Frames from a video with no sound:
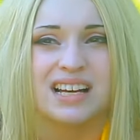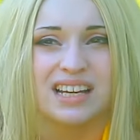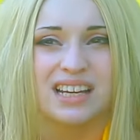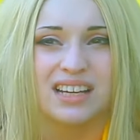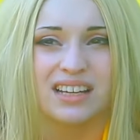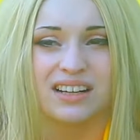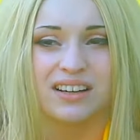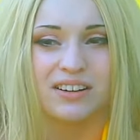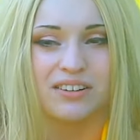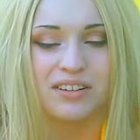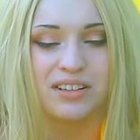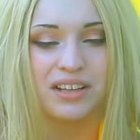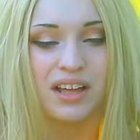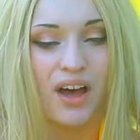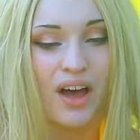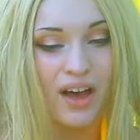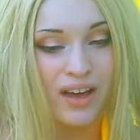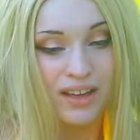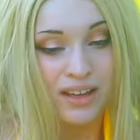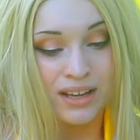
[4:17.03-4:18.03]
You know,
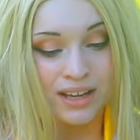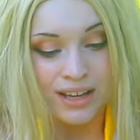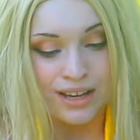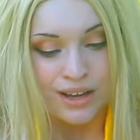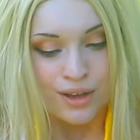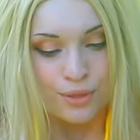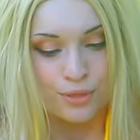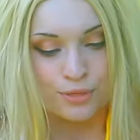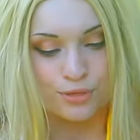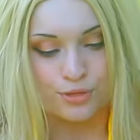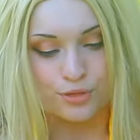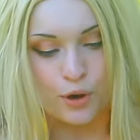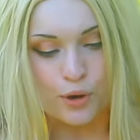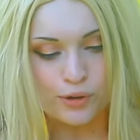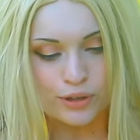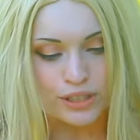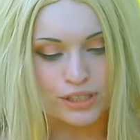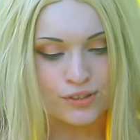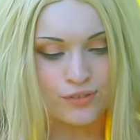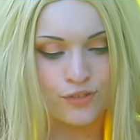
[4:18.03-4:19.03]

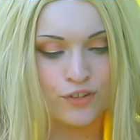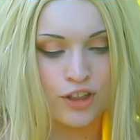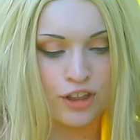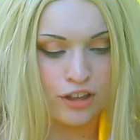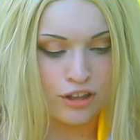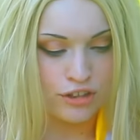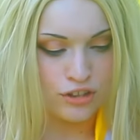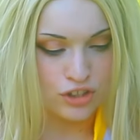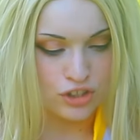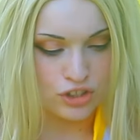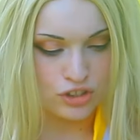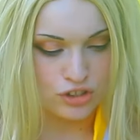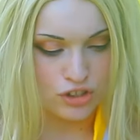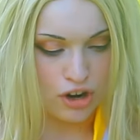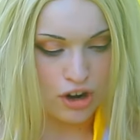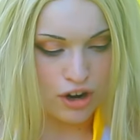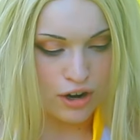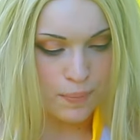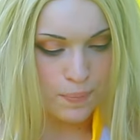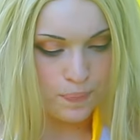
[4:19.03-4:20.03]
those feelings
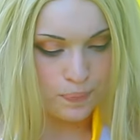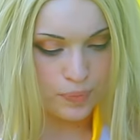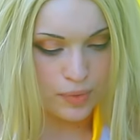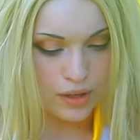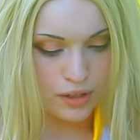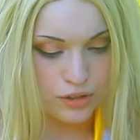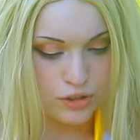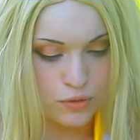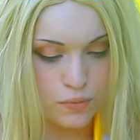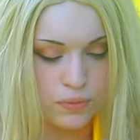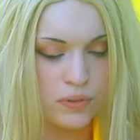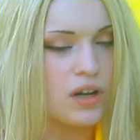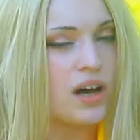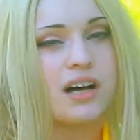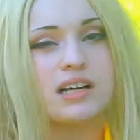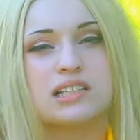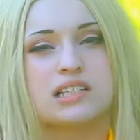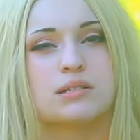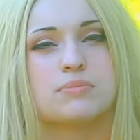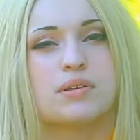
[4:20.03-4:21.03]
start to
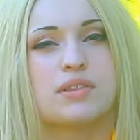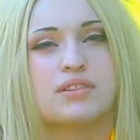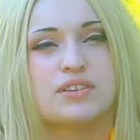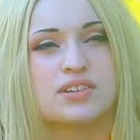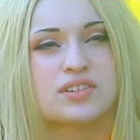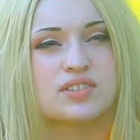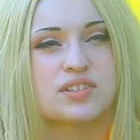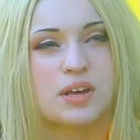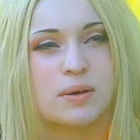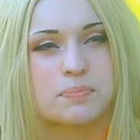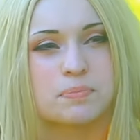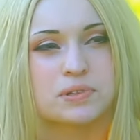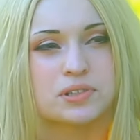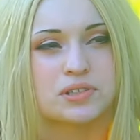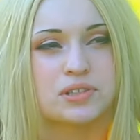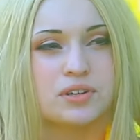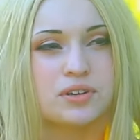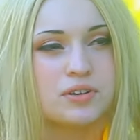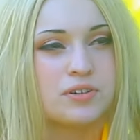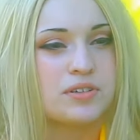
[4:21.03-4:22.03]
blossom in this
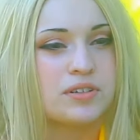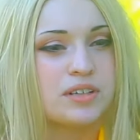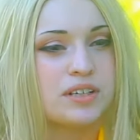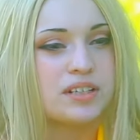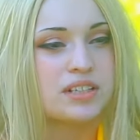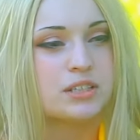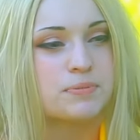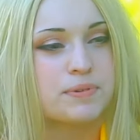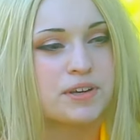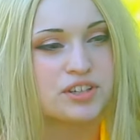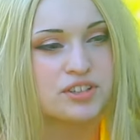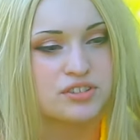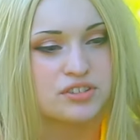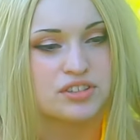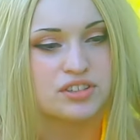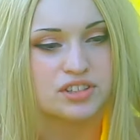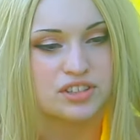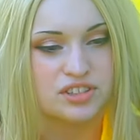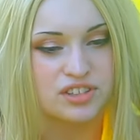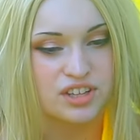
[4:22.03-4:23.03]
episode,
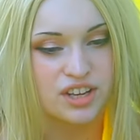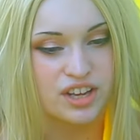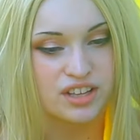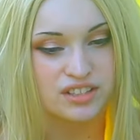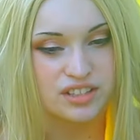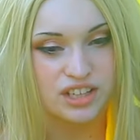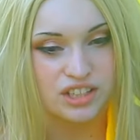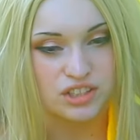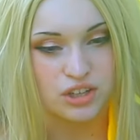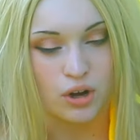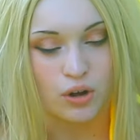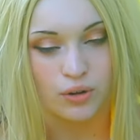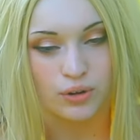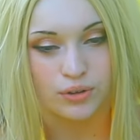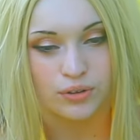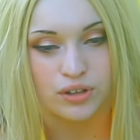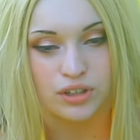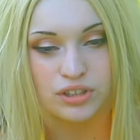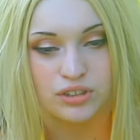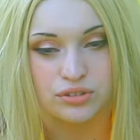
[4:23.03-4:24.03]
especially since he has like
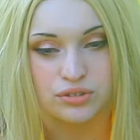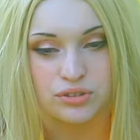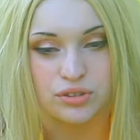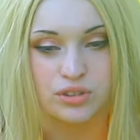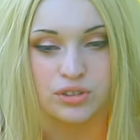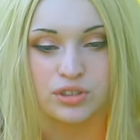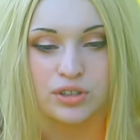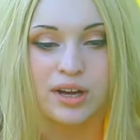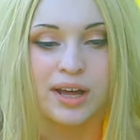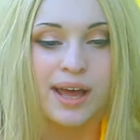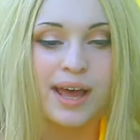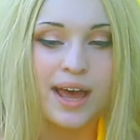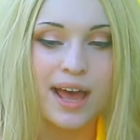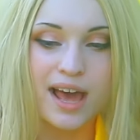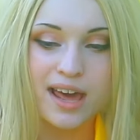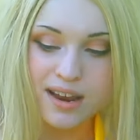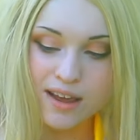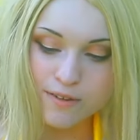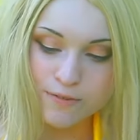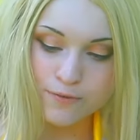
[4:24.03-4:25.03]
total control.
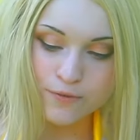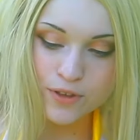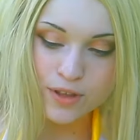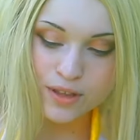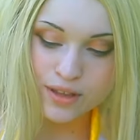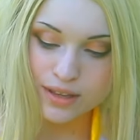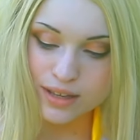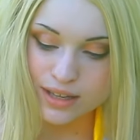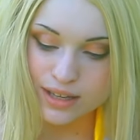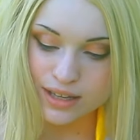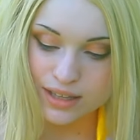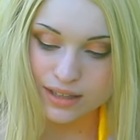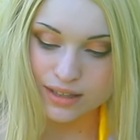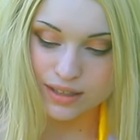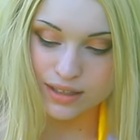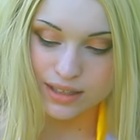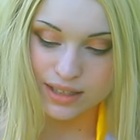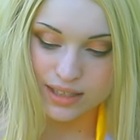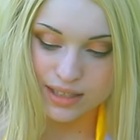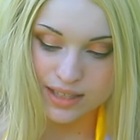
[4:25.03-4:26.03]
And I feel like
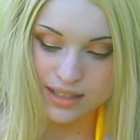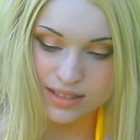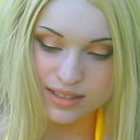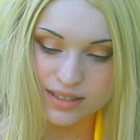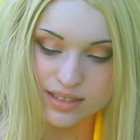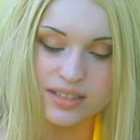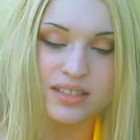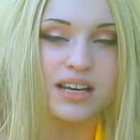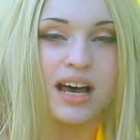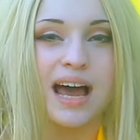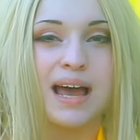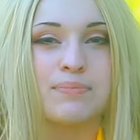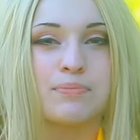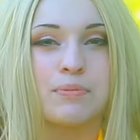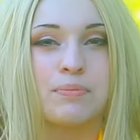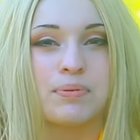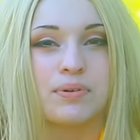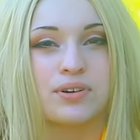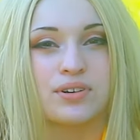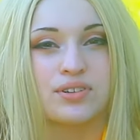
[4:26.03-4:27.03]
he's the type
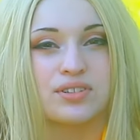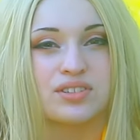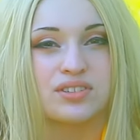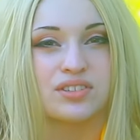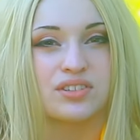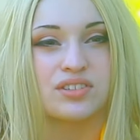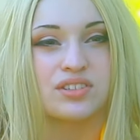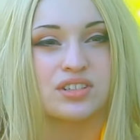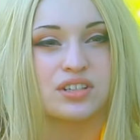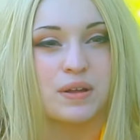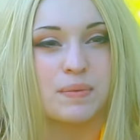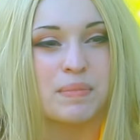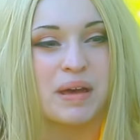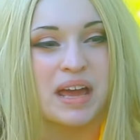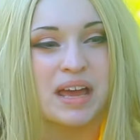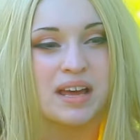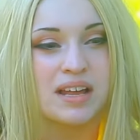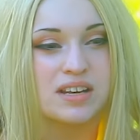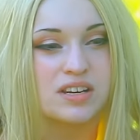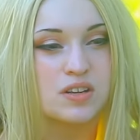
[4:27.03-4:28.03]
of person to
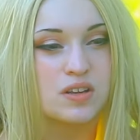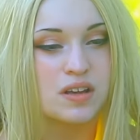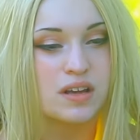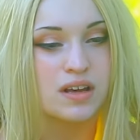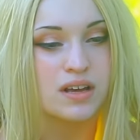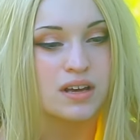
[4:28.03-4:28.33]
demand